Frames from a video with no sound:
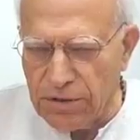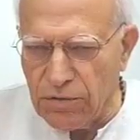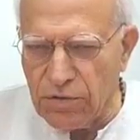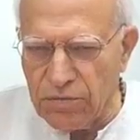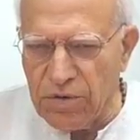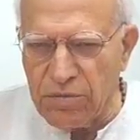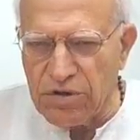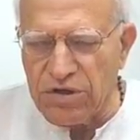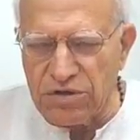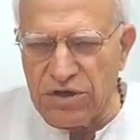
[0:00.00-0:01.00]
don't remember
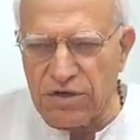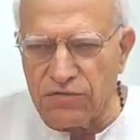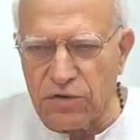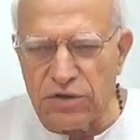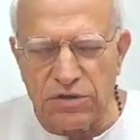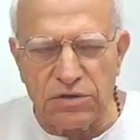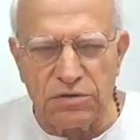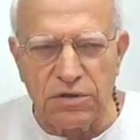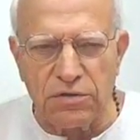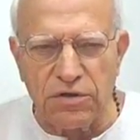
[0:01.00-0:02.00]
the exact verse,
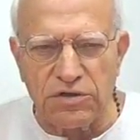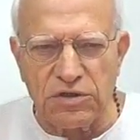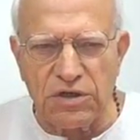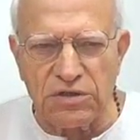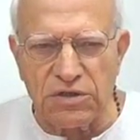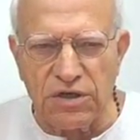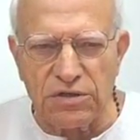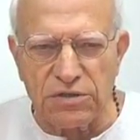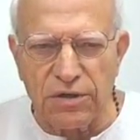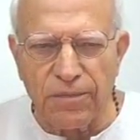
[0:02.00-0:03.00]
that Krishna
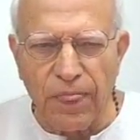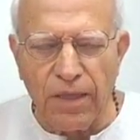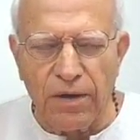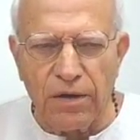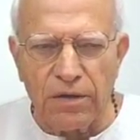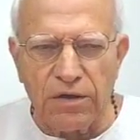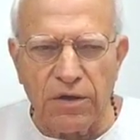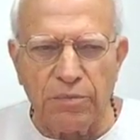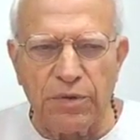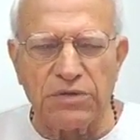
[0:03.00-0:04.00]
says
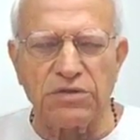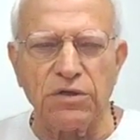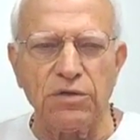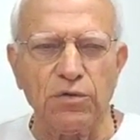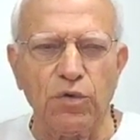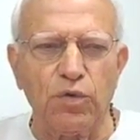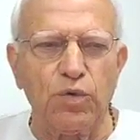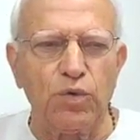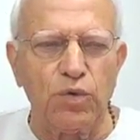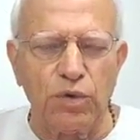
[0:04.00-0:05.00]
that a person
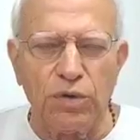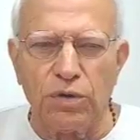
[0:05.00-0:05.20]
who